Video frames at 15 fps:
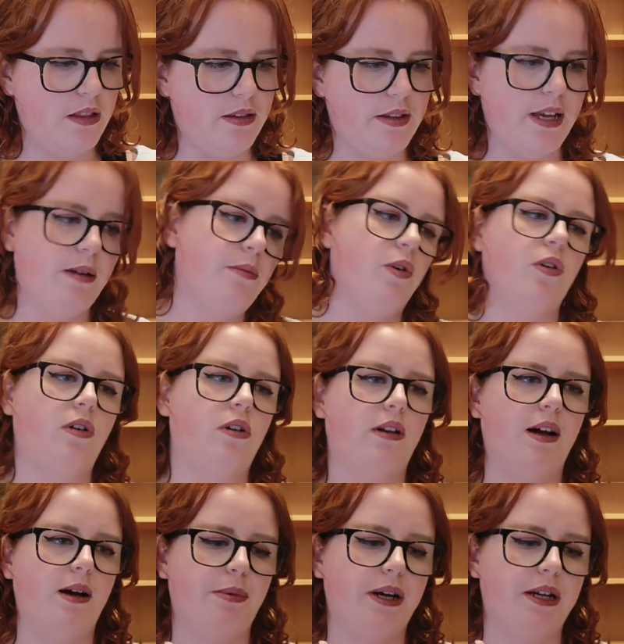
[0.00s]
the same haul
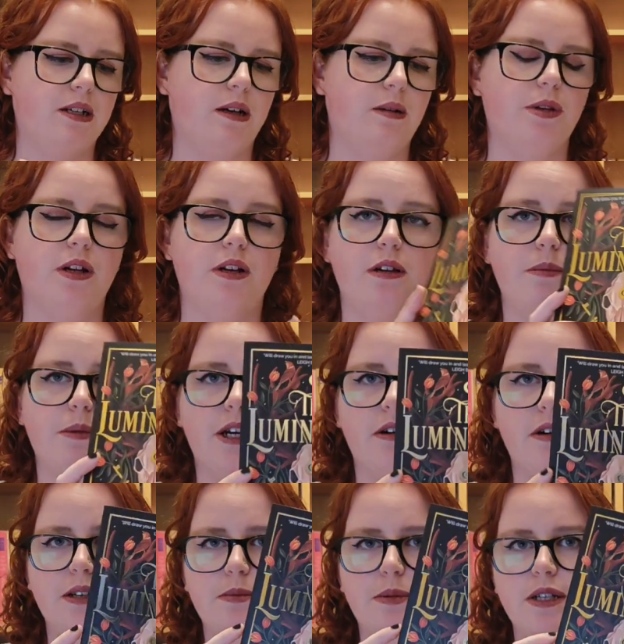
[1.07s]
I picked up The
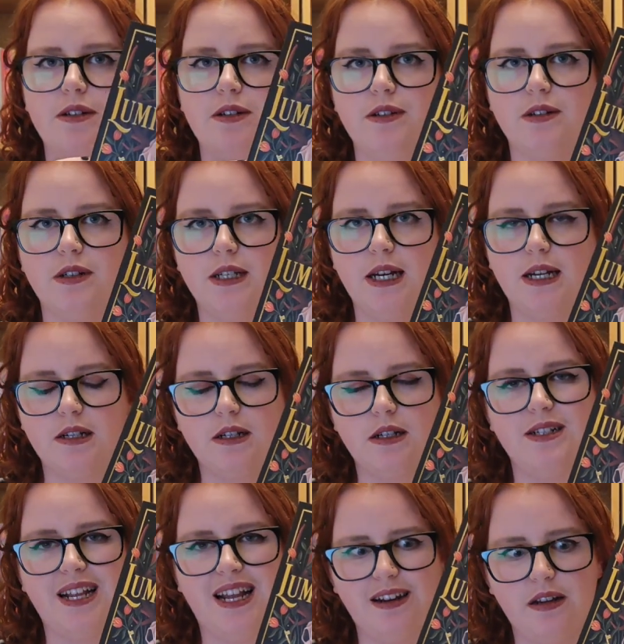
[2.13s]
Luminaries by Susan
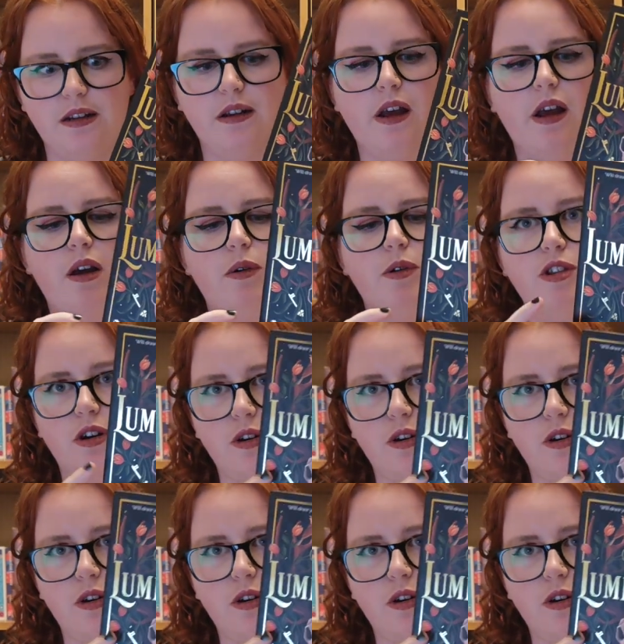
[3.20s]
Dennard, which I